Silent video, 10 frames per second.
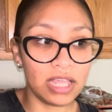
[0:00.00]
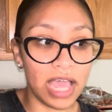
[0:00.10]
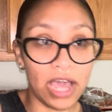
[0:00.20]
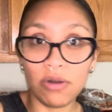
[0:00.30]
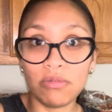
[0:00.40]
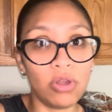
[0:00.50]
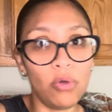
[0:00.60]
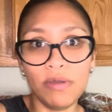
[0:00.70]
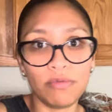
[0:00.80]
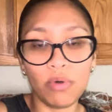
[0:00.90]
I don't
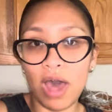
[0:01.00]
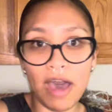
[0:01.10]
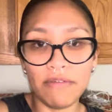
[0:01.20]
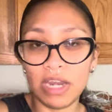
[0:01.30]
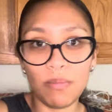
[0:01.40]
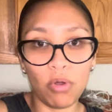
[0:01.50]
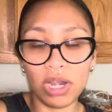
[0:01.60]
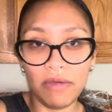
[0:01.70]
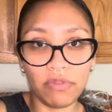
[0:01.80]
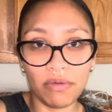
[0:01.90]
know if we'll have any more
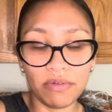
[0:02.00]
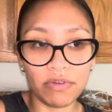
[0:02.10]
left over for